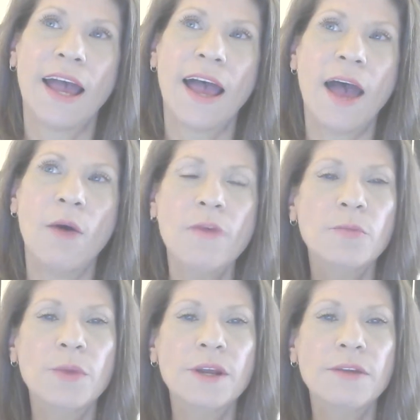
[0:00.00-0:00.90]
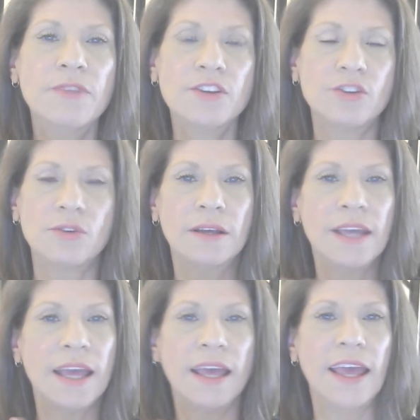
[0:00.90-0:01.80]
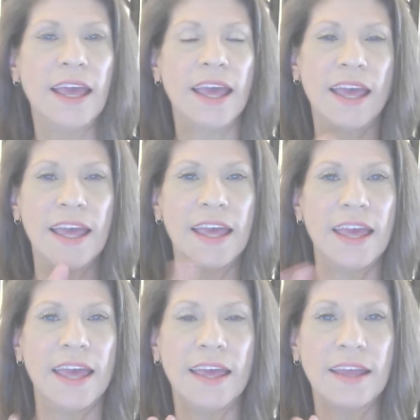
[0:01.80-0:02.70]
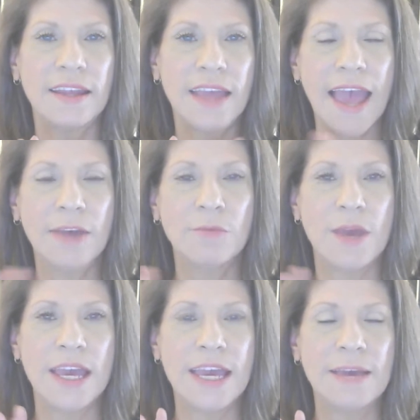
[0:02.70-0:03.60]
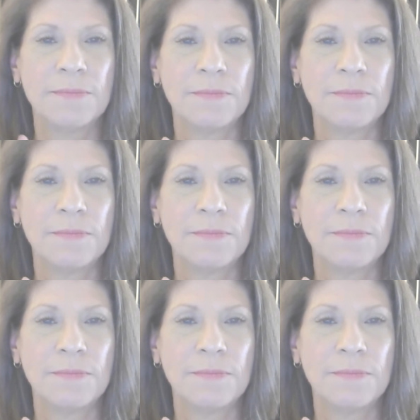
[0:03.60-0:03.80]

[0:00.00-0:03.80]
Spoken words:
however beneficial it can be,